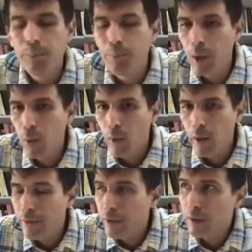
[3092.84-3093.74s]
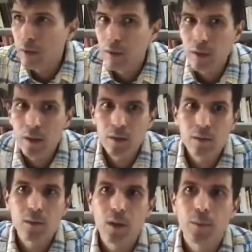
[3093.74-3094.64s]
But whether it
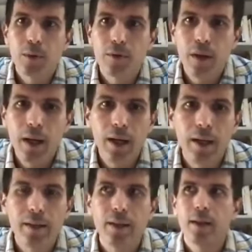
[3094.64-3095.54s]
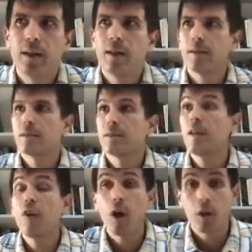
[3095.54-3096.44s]
will provide a
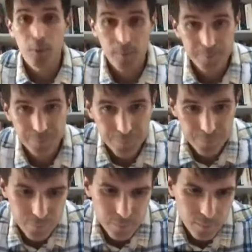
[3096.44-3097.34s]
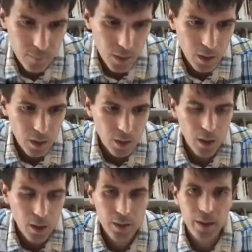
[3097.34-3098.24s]
safe harbor
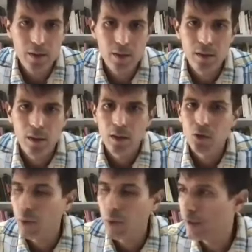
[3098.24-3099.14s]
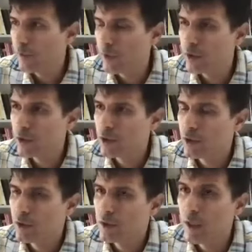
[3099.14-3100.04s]
against 21st
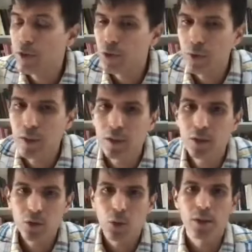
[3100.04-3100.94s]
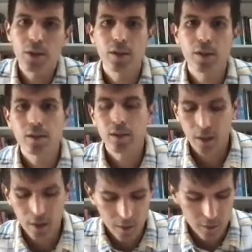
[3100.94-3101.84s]
century sources
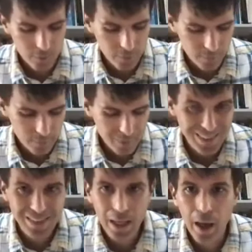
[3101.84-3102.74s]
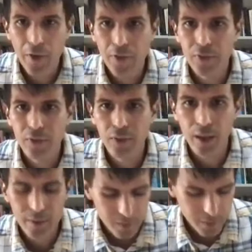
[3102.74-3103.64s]
of death
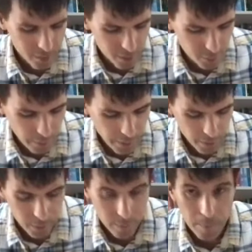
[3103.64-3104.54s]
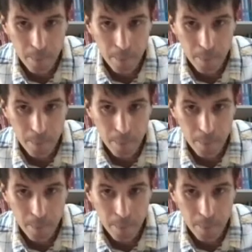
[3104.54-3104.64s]
and despair,